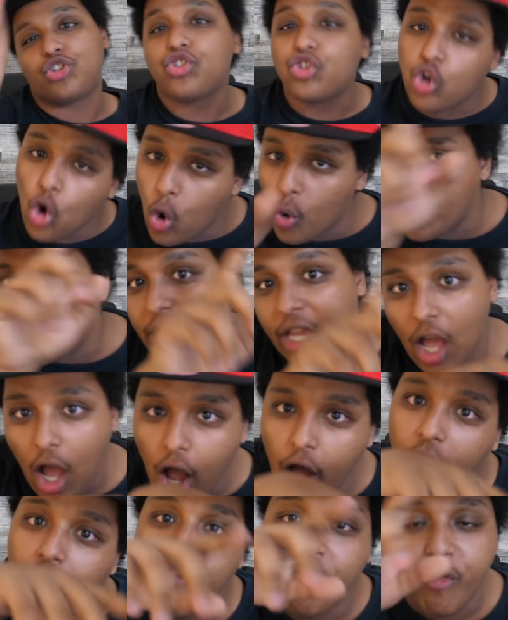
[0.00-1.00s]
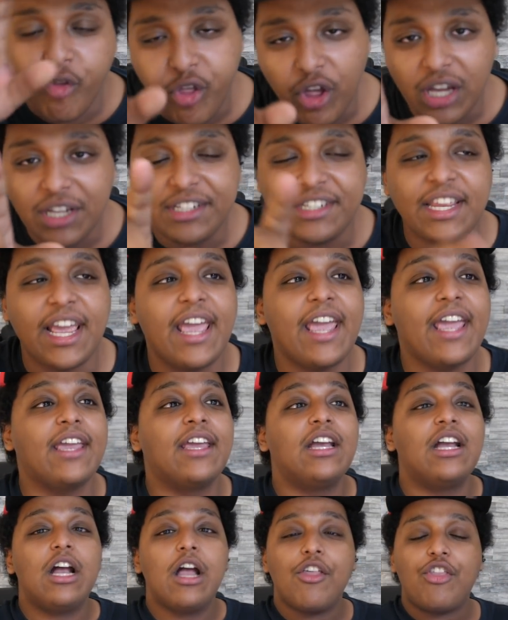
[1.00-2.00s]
story of the day,